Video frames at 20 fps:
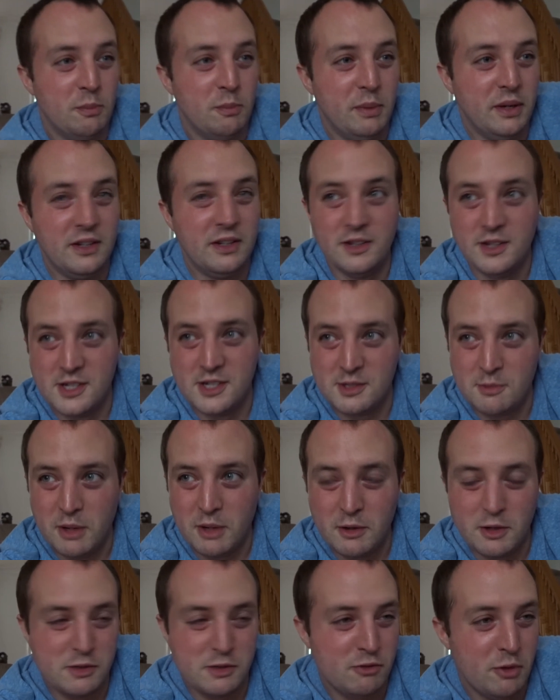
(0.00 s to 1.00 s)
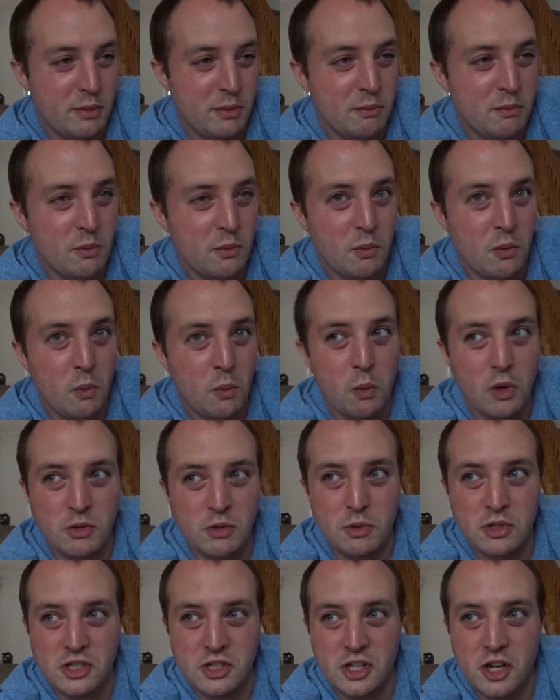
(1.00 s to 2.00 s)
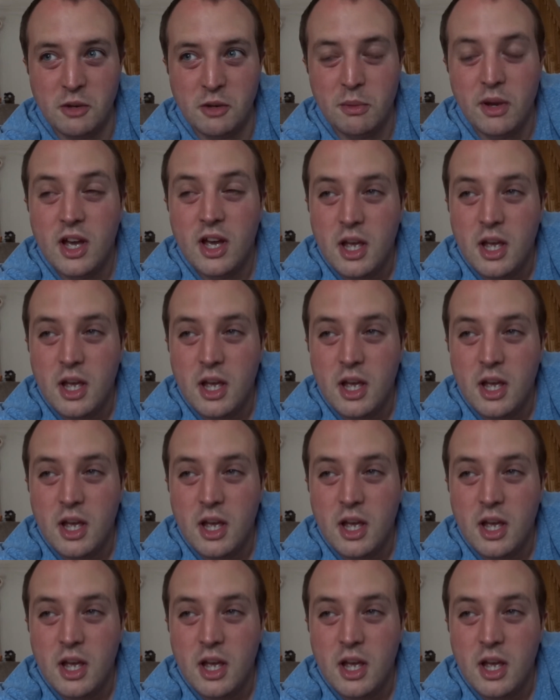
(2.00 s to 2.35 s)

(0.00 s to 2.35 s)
Because when Chris was a young...